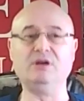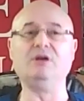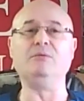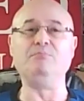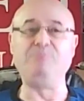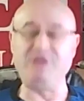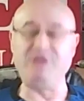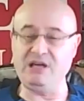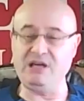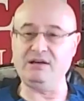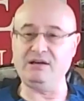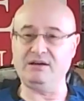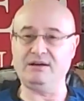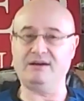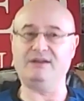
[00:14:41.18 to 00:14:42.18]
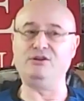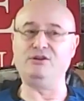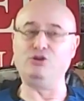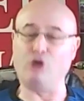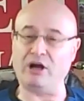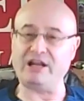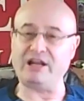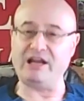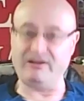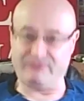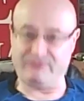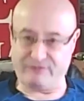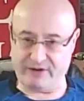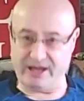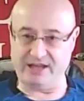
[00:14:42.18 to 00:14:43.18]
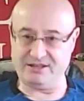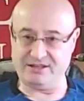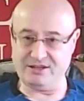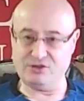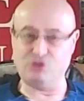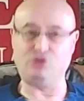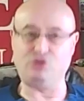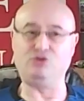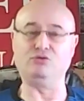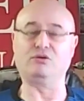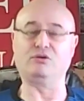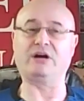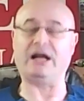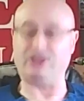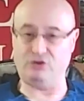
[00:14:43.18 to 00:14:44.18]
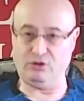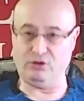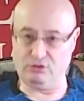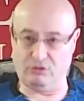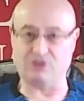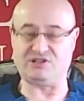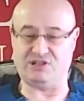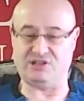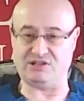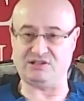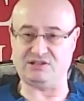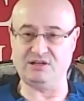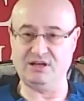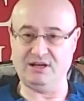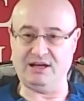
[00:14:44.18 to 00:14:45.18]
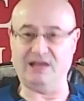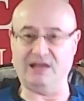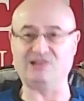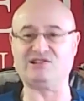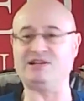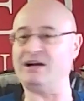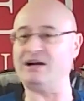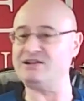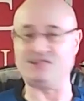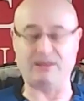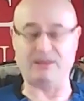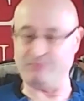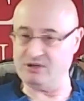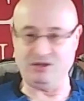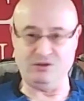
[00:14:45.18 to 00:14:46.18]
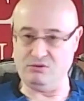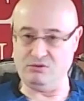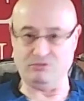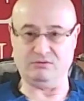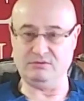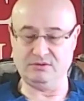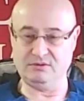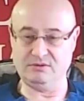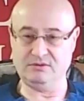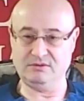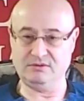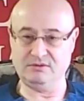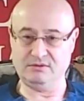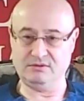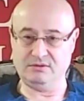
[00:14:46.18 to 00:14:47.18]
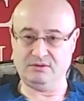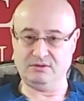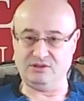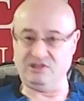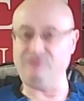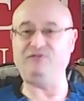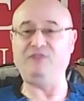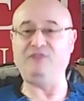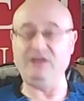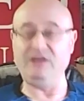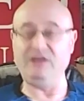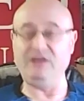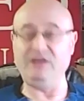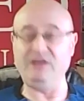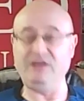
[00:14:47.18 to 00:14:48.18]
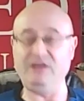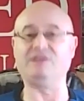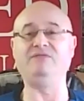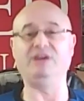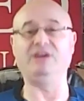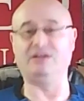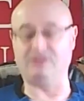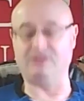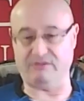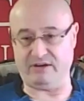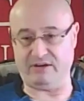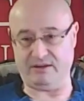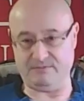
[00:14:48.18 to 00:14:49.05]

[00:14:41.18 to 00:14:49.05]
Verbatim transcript: Be not afraid to cut your losses and start something new. Defeat okay. is a victory.